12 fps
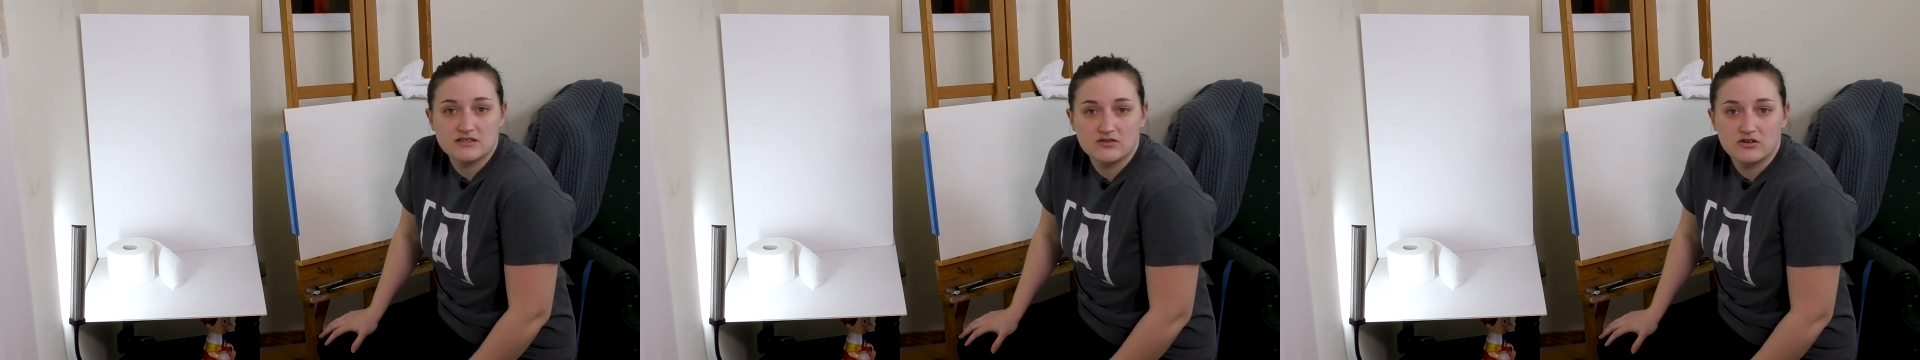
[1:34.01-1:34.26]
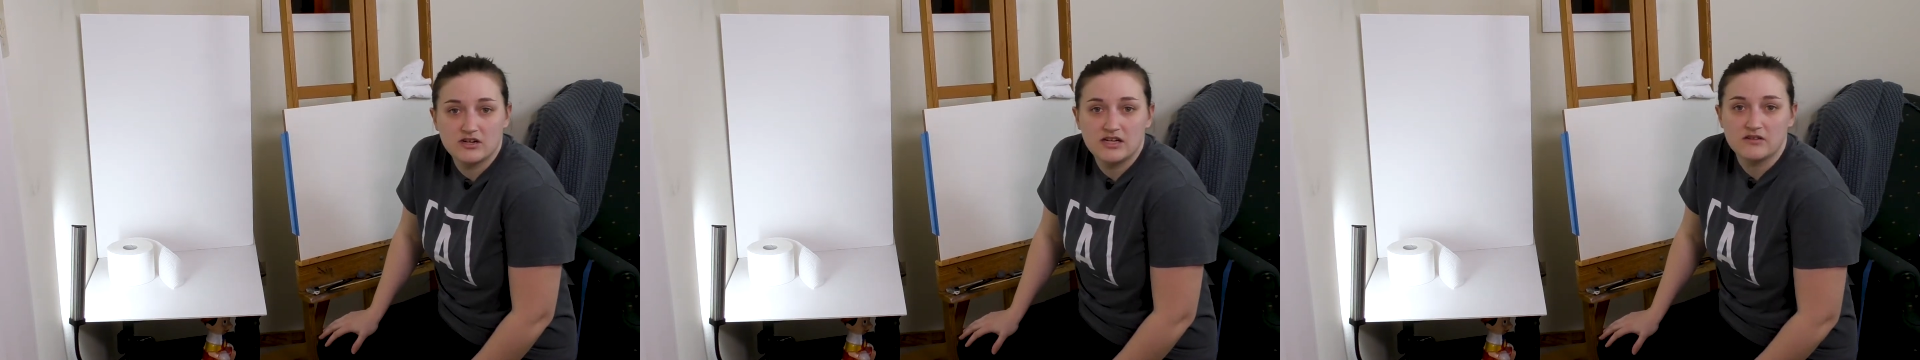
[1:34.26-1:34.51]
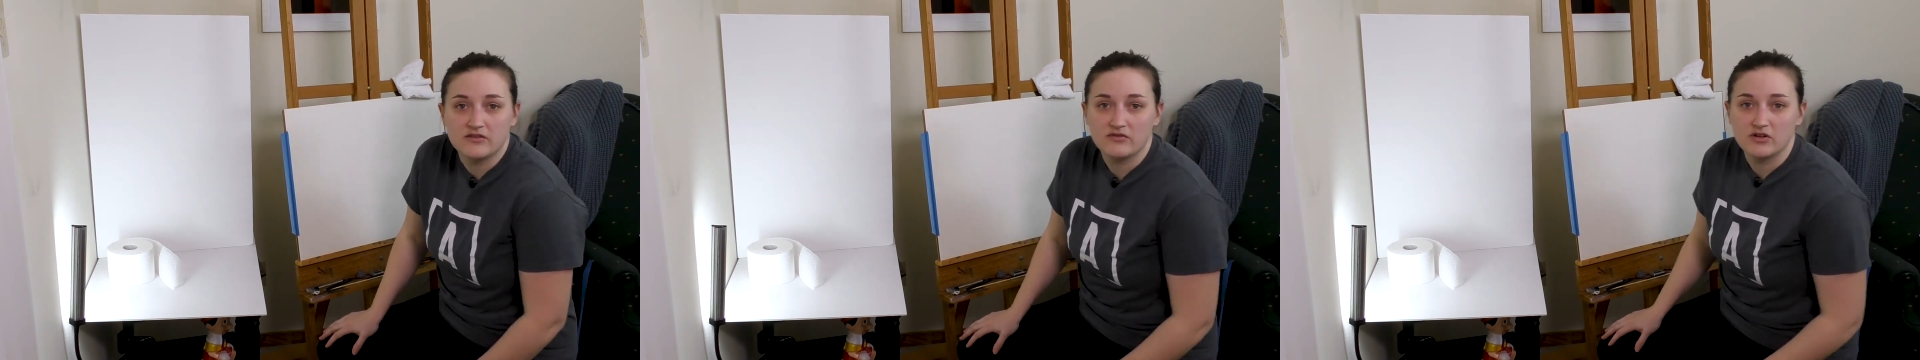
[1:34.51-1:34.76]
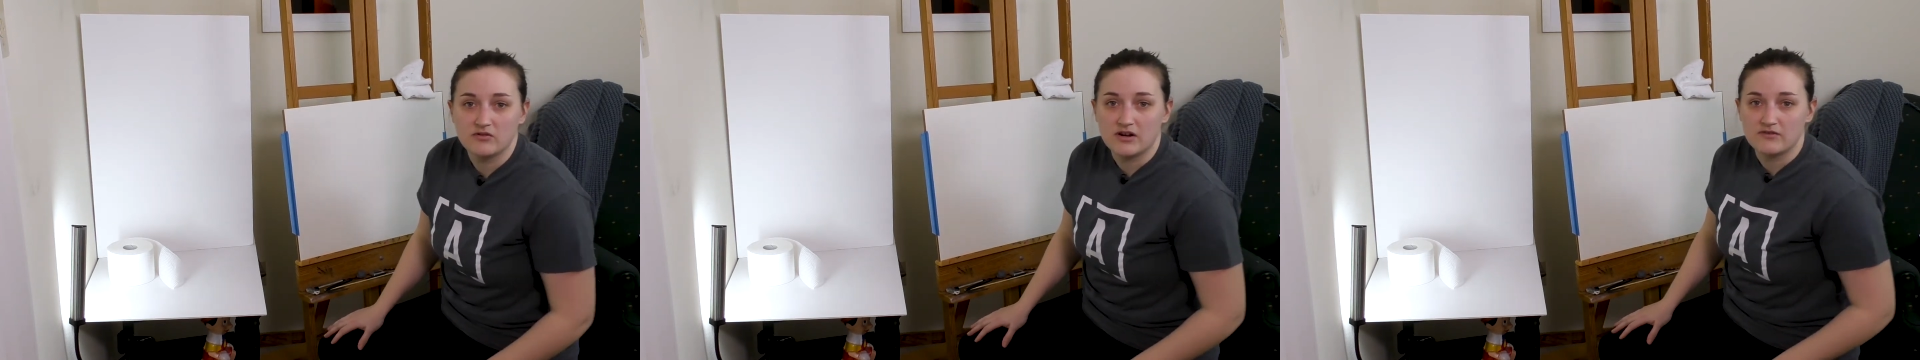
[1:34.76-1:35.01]
creative if you
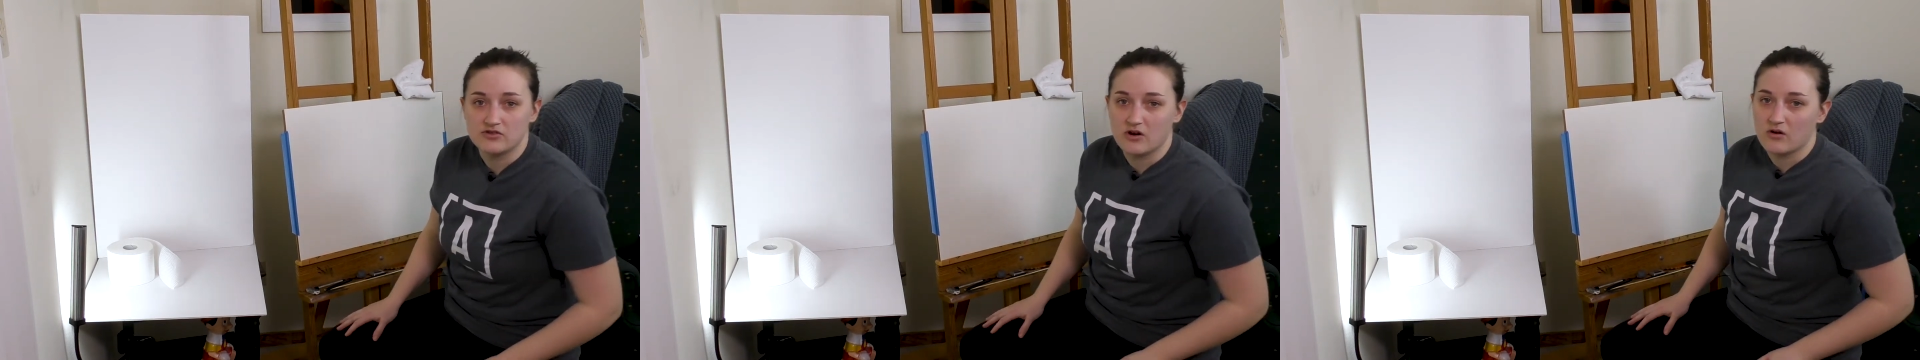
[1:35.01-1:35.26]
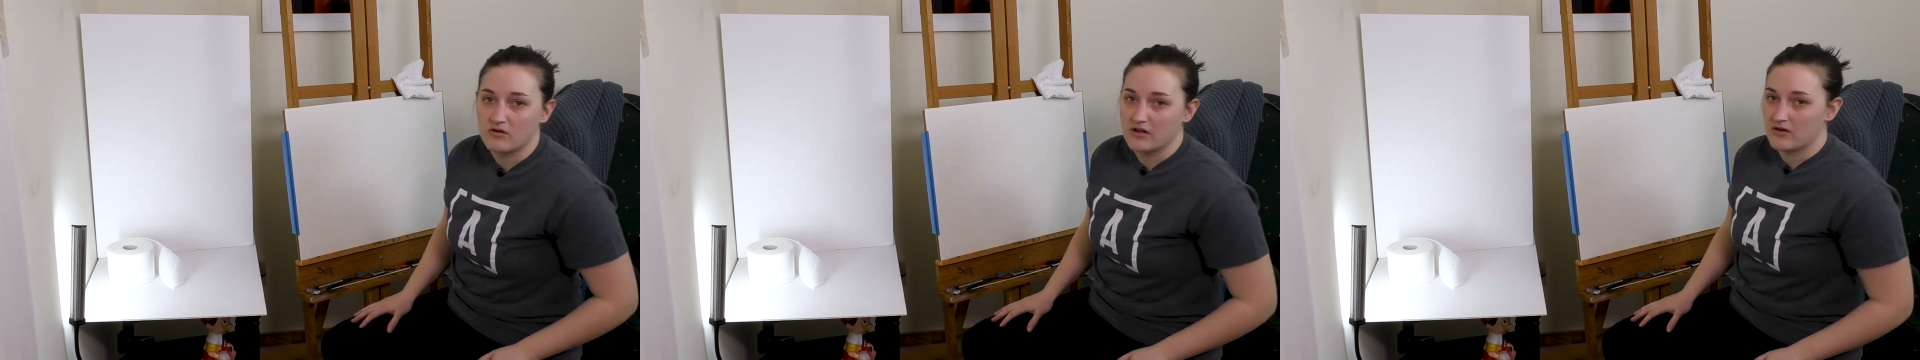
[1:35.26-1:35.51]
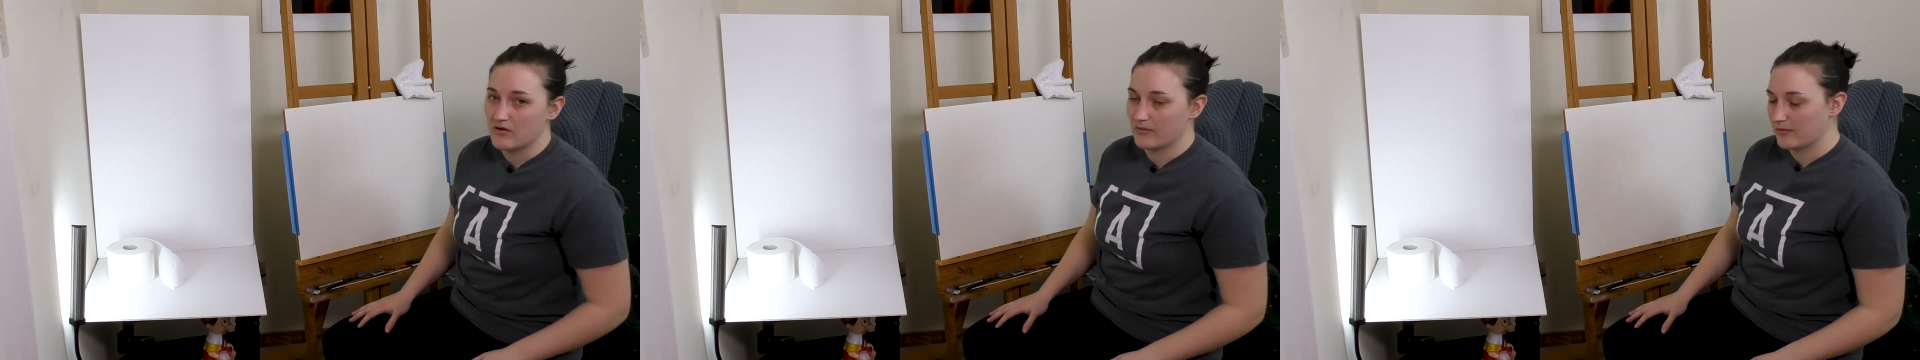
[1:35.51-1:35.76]
don't have charcoal at home,